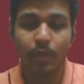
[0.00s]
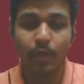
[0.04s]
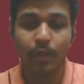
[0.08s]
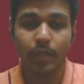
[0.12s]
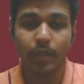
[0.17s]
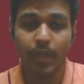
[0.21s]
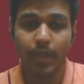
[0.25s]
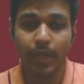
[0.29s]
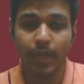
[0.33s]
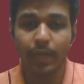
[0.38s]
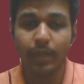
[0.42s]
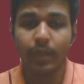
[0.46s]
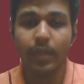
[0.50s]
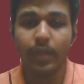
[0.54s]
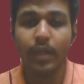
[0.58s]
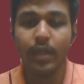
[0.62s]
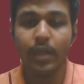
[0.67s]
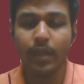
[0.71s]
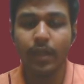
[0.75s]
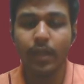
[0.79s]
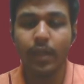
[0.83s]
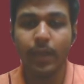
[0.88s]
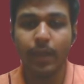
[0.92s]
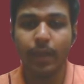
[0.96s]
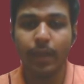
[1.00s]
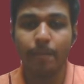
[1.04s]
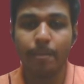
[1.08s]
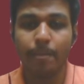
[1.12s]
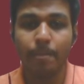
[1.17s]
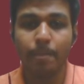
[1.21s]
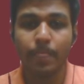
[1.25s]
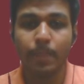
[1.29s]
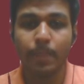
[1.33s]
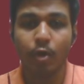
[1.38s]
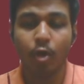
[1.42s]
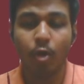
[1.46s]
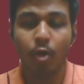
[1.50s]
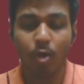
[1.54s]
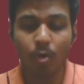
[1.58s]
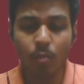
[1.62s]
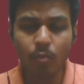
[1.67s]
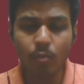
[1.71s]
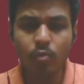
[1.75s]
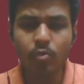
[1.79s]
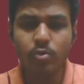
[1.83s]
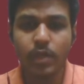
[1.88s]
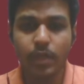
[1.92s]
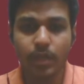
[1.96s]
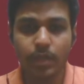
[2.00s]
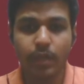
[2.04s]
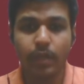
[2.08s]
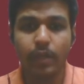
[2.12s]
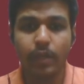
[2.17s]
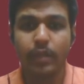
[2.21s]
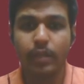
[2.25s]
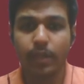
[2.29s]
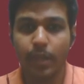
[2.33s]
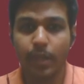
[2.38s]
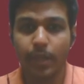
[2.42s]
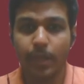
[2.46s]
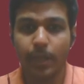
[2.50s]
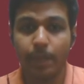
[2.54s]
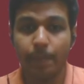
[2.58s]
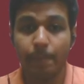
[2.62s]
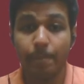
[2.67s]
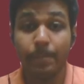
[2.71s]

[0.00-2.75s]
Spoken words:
and the entire day, almost entire day,